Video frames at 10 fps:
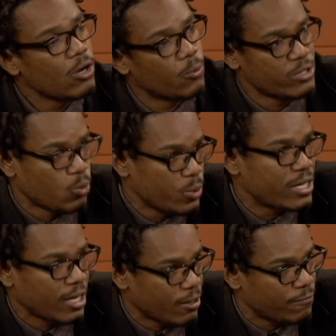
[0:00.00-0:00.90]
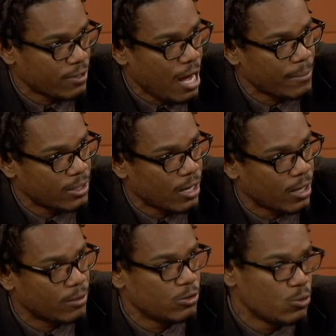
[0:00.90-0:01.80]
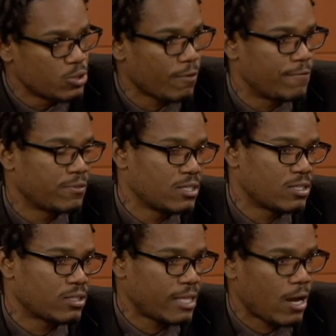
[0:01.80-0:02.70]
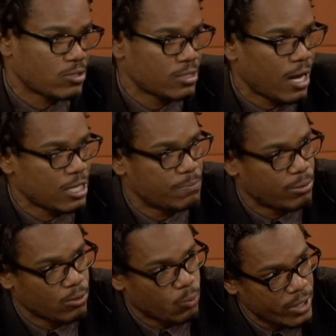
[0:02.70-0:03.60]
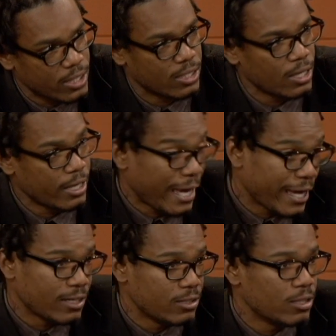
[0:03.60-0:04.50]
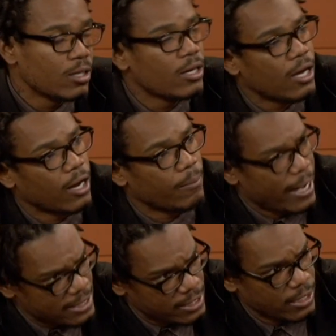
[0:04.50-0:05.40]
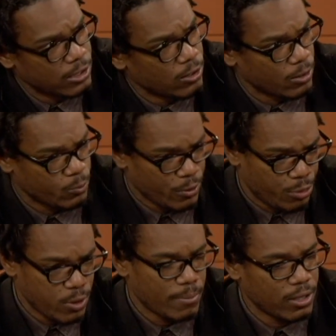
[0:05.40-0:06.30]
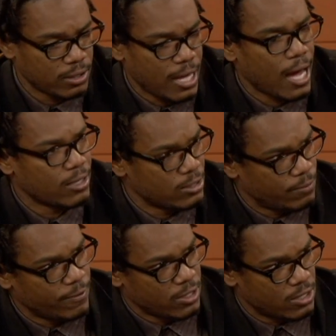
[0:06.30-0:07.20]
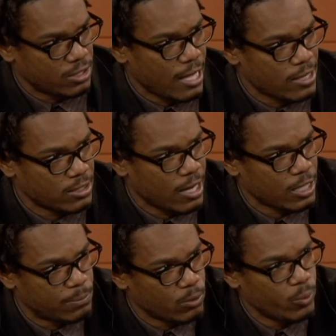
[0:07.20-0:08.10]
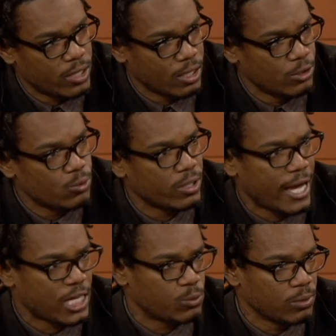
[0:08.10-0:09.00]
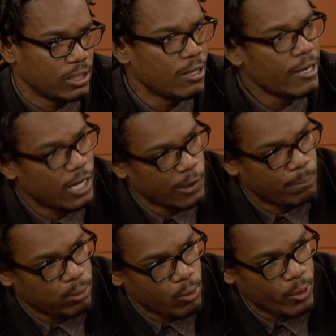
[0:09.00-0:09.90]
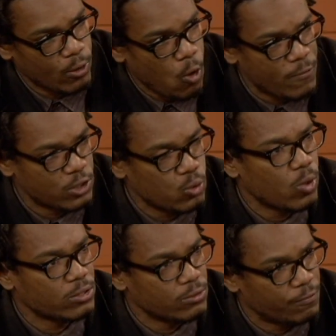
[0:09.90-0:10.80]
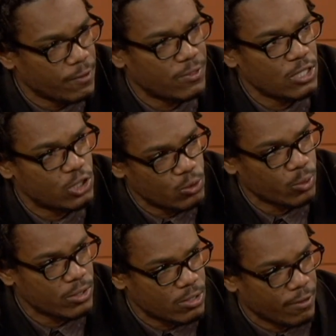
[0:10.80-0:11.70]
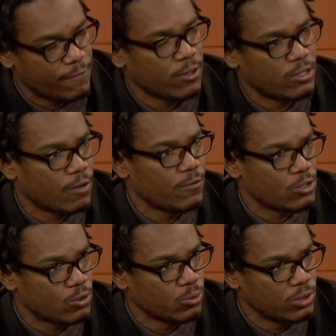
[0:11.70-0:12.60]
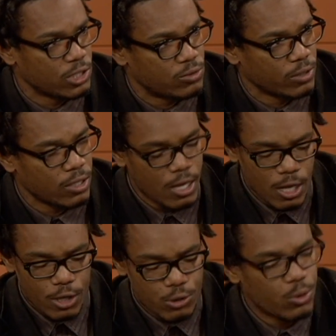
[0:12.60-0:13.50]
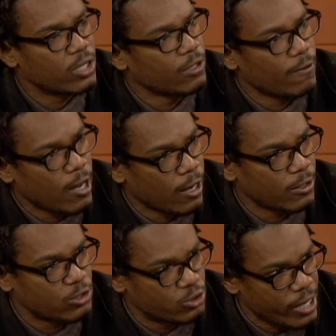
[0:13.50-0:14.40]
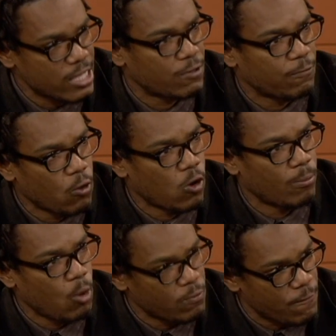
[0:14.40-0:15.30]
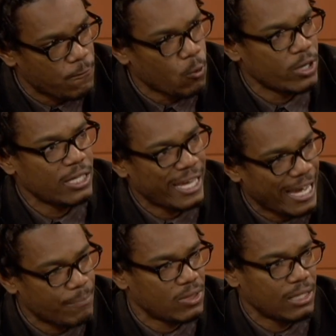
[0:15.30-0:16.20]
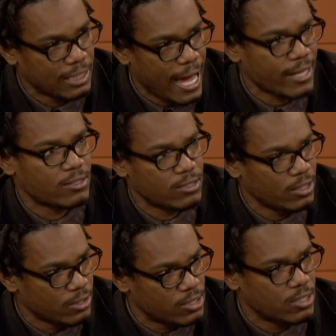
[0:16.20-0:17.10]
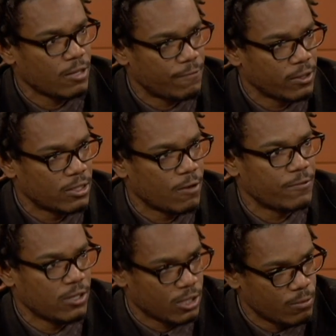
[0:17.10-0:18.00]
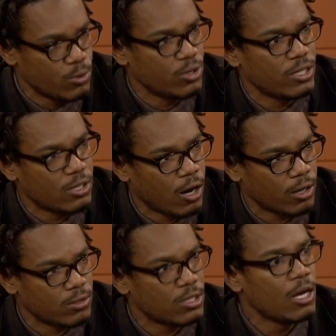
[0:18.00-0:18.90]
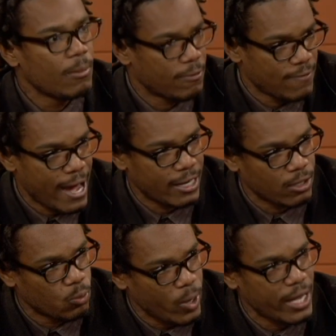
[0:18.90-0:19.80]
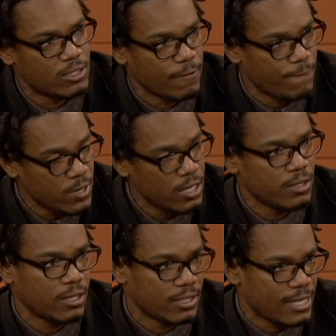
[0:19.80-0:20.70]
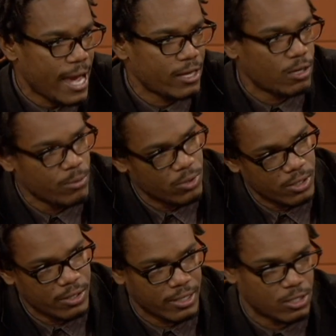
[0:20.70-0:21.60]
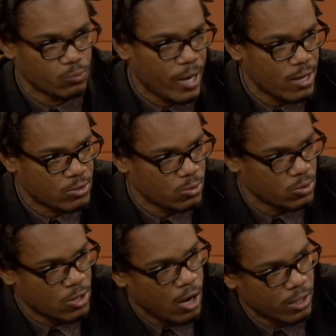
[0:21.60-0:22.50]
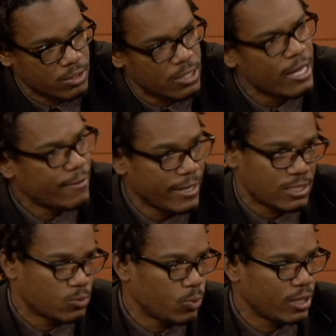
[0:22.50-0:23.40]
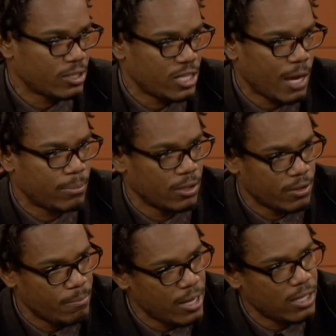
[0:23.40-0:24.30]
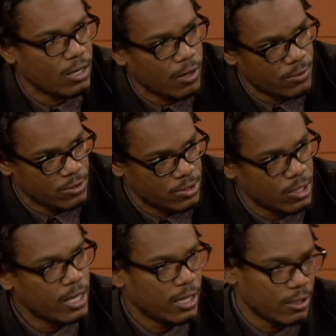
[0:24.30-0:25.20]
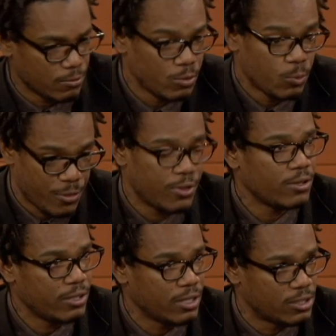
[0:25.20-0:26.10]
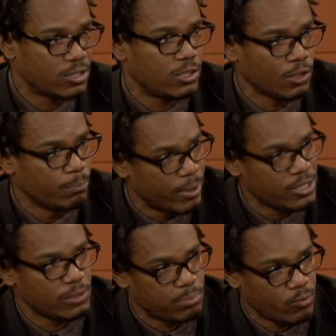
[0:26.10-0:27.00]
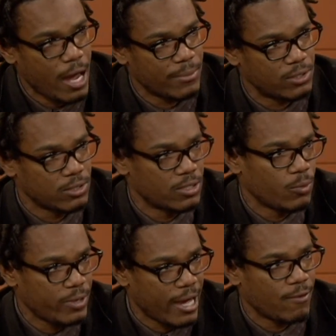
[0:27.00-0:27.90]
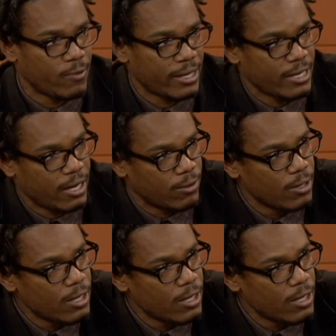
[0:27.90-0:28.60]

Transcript: was a weekend phenomenon using $56,000 per week end, um, I said, look, with $3 million, $56,000 per weekend, you can actually employ over 250 students of the Philadelphia School District. You can uh, transform over 40 empty lots in the city of Philadelphia into community gardens, providing a way to feed the entire community that surrounds those gardens. That's just one example, and the many others and within the existing budget parameters that we have right now.